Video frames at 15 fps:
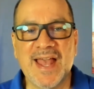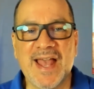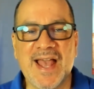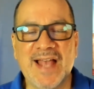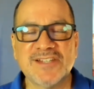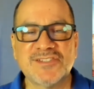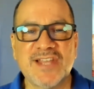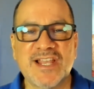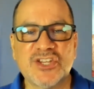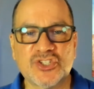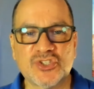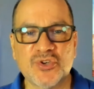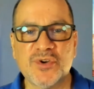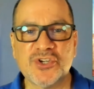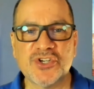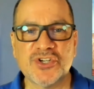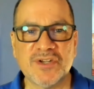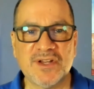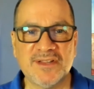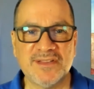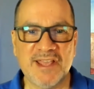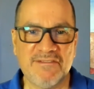As they search,
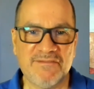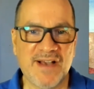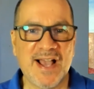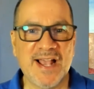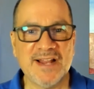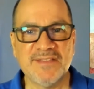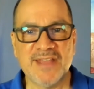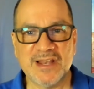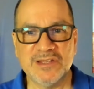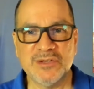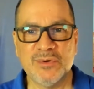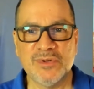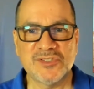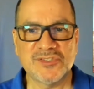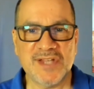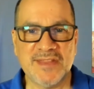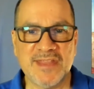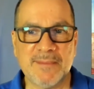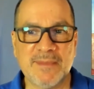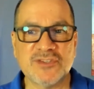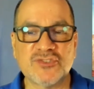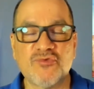they find, they lose, and they
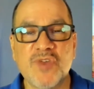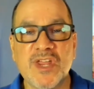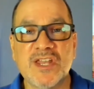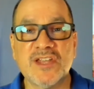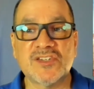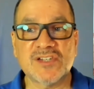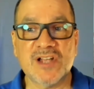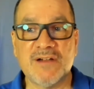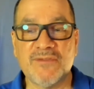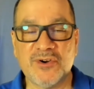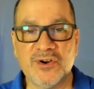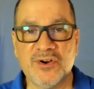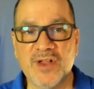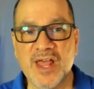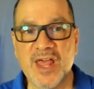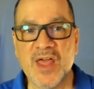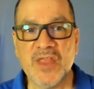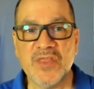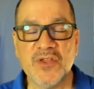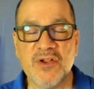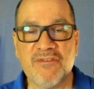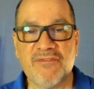must rediscover
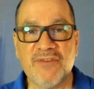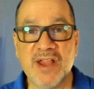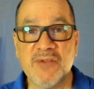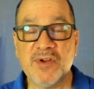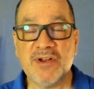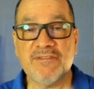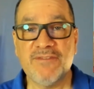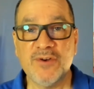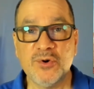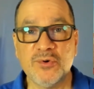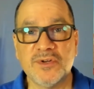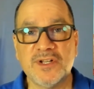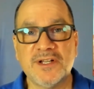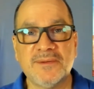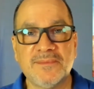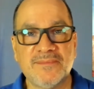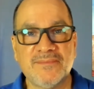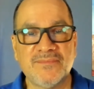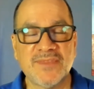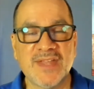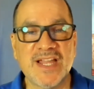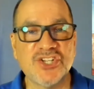their favorite food,
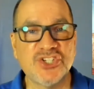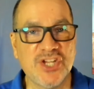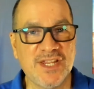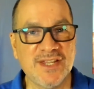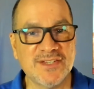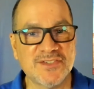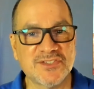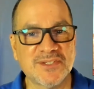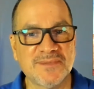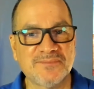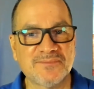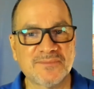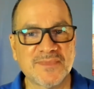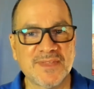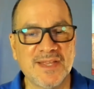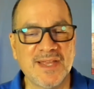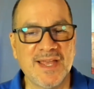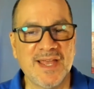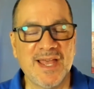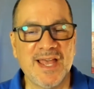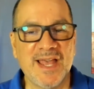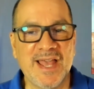cheese.
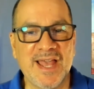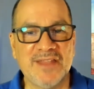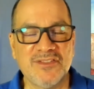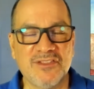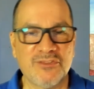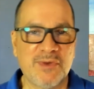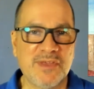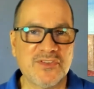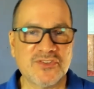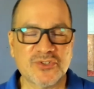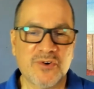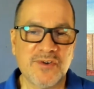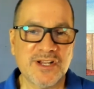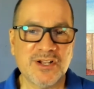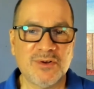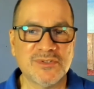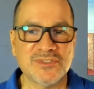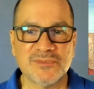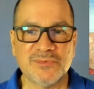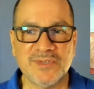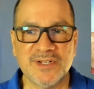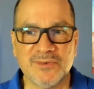And the way the story
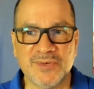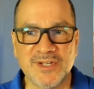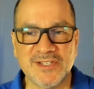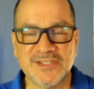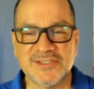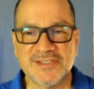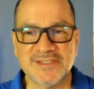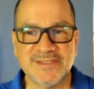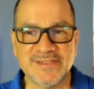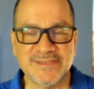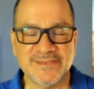goes was,